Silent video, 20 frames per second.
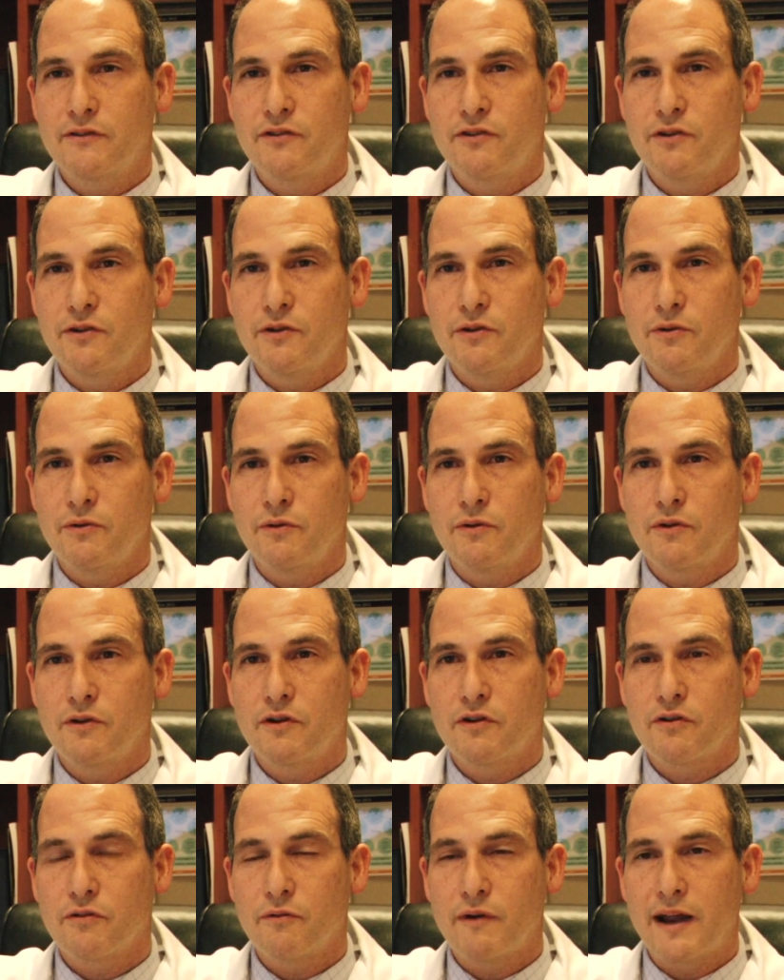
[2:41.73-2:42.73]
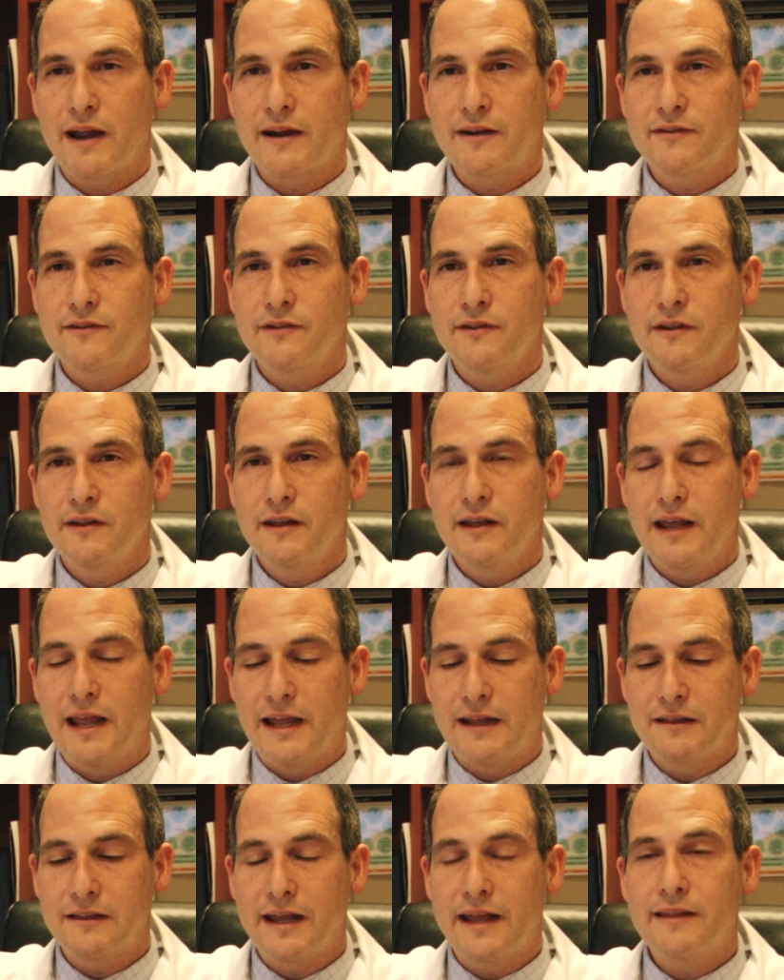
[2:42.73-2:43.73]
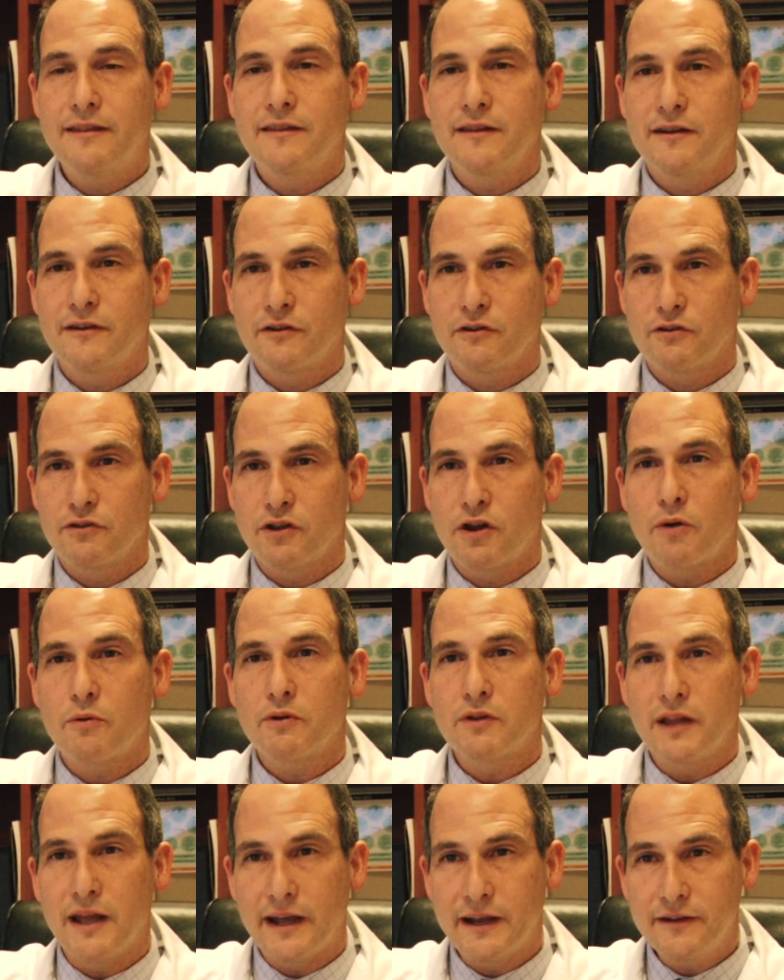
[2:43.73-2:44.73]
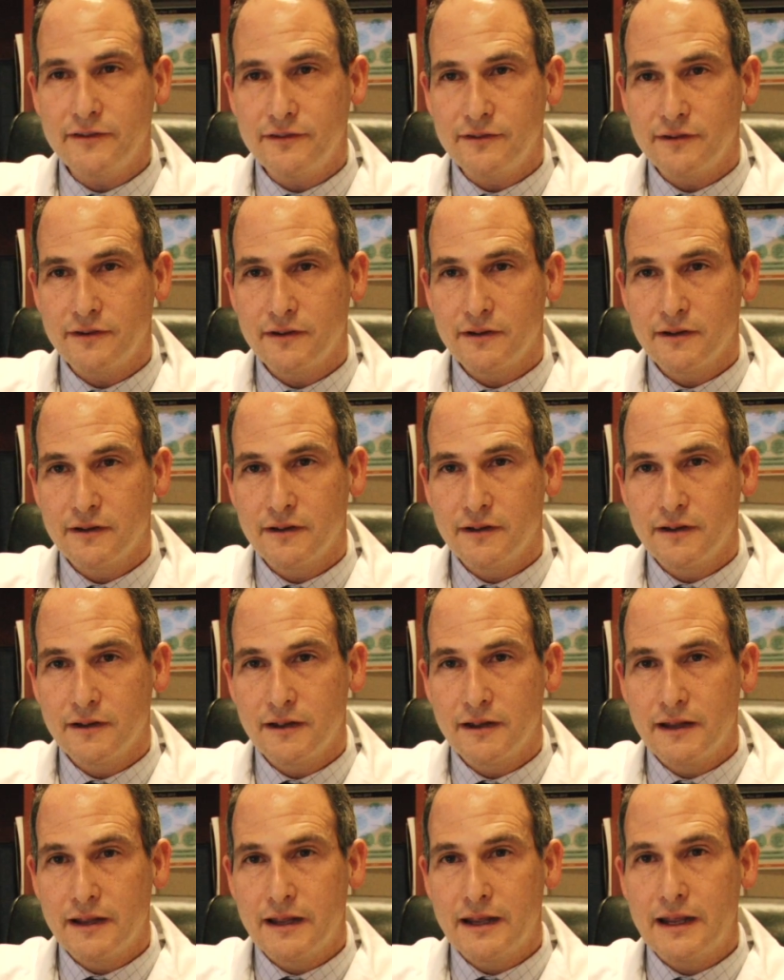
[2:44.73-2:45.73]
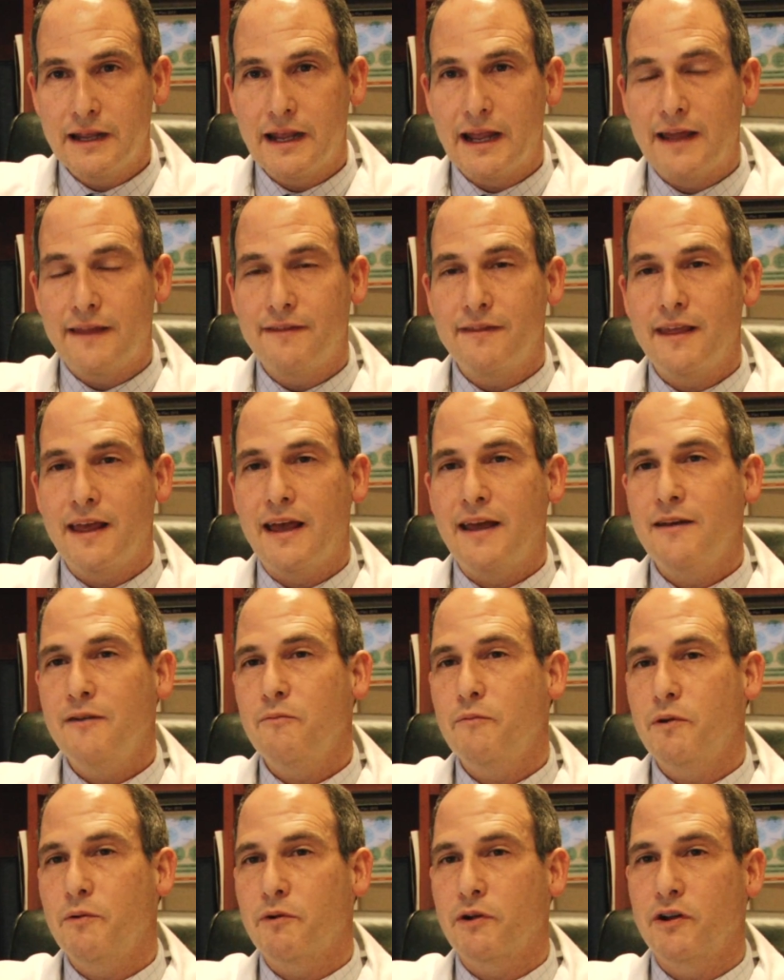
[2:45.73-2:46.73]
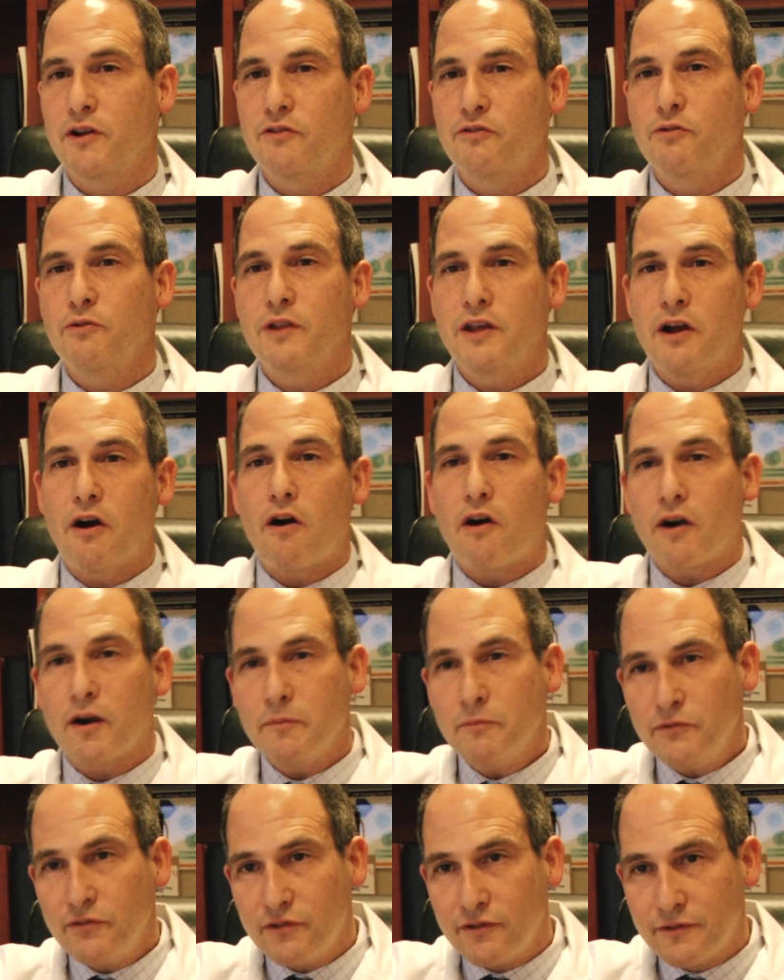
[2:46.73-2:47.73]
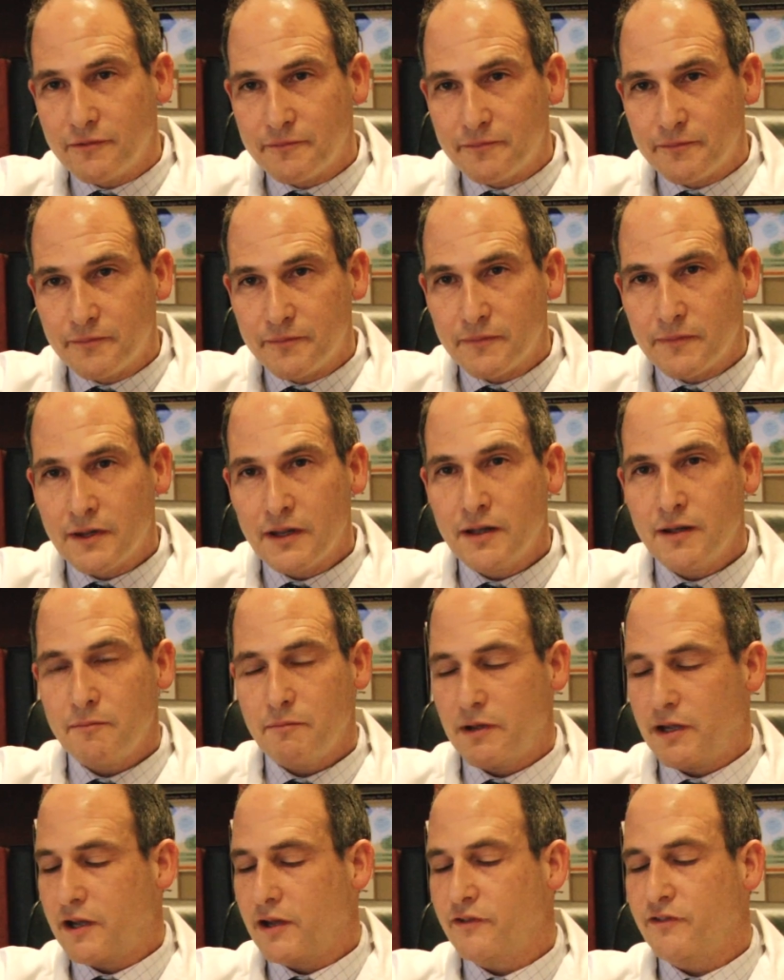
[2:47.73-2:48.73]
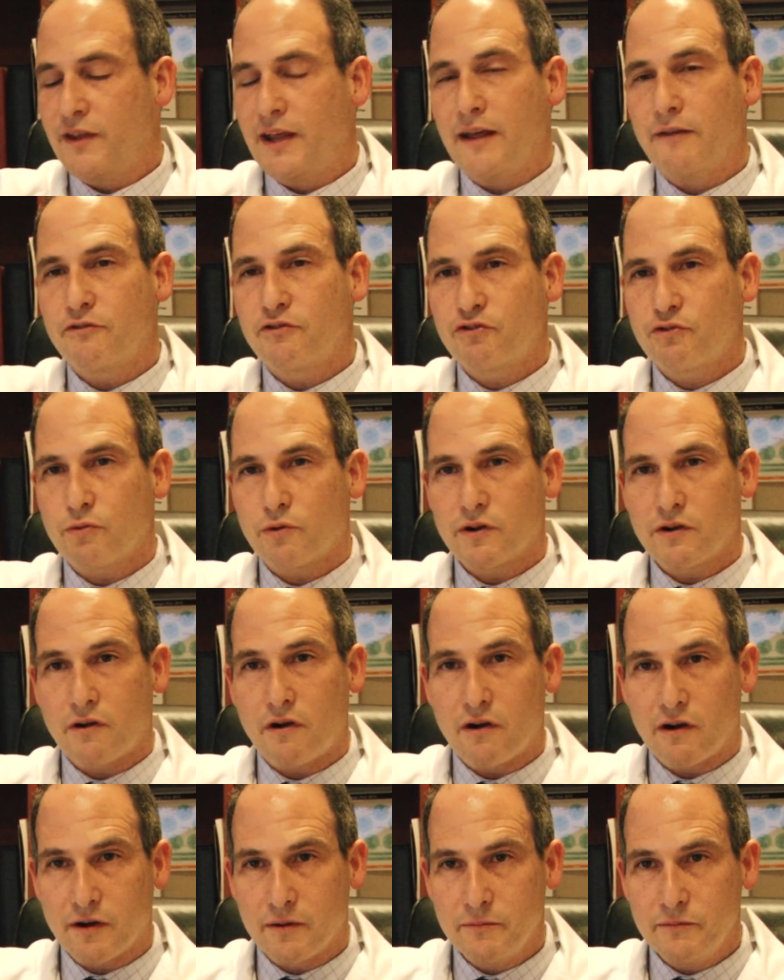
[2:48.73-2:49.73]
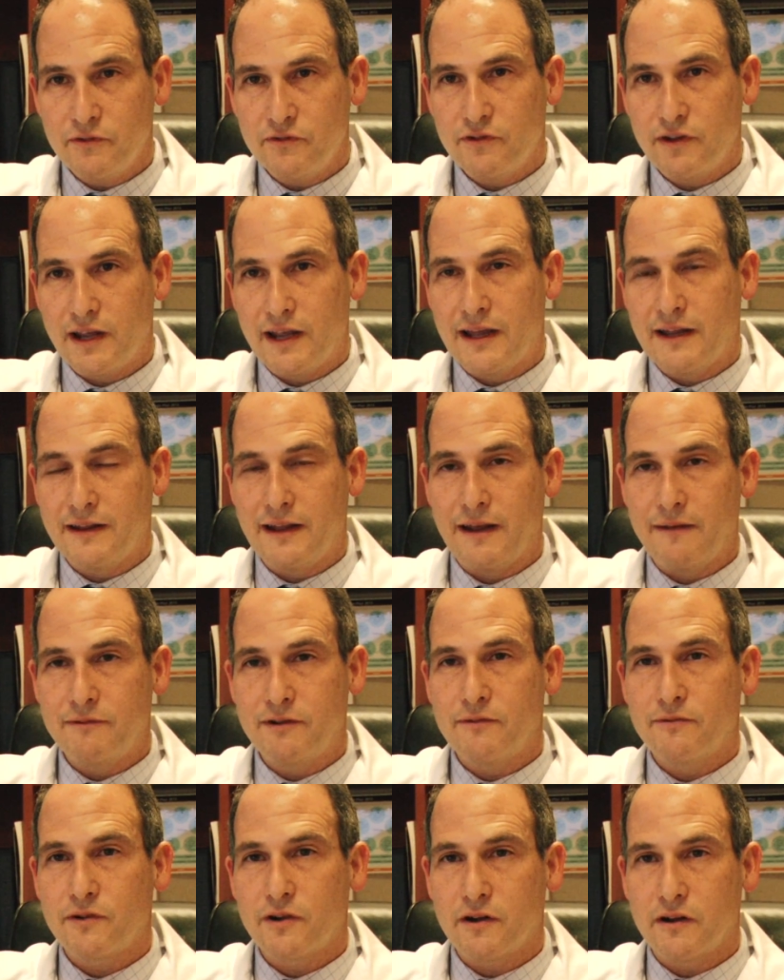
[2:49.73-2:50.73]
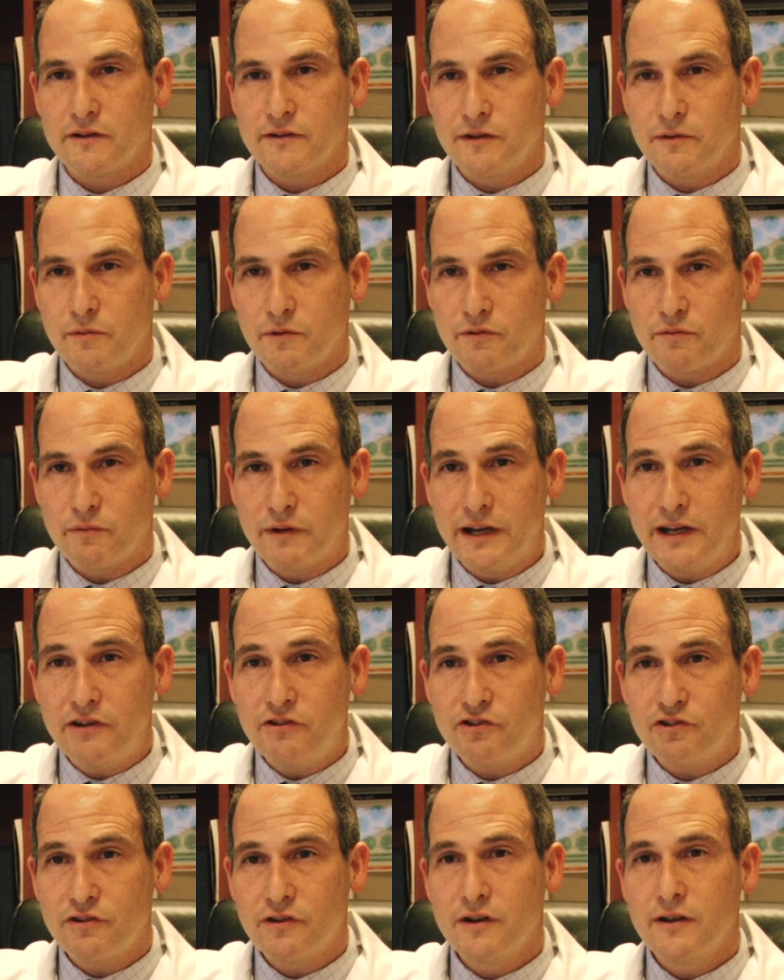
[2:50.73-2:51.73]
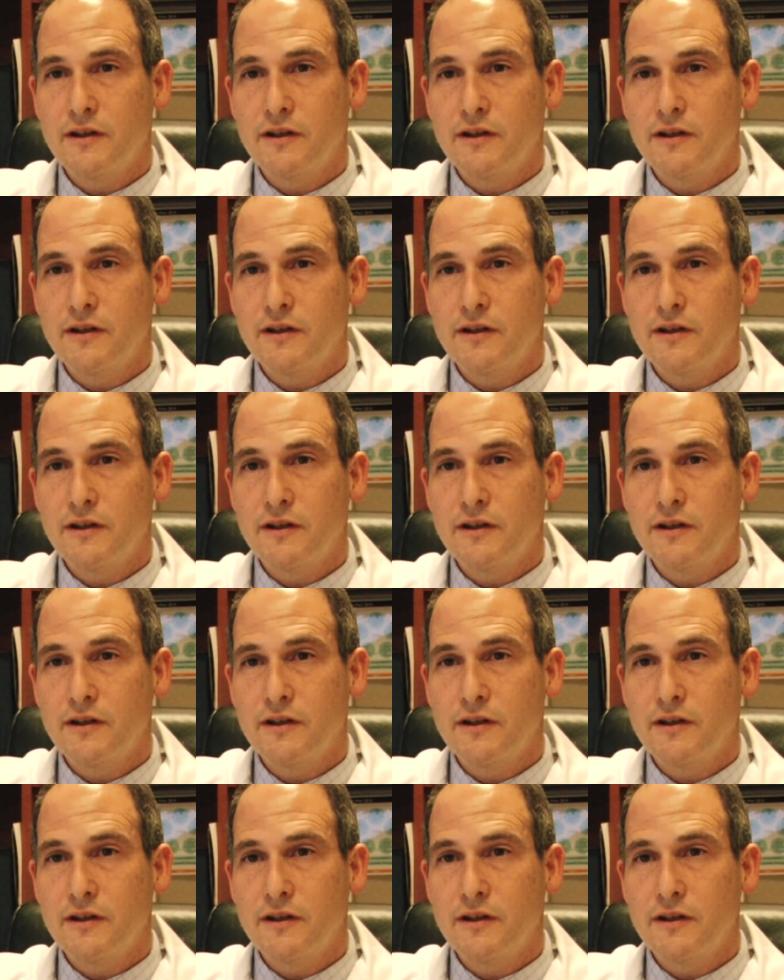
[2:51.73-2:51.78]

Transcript: to correct and lengthen her lower legs. And then we were going to do the arms, because they have short arms and they have difficulty with reach.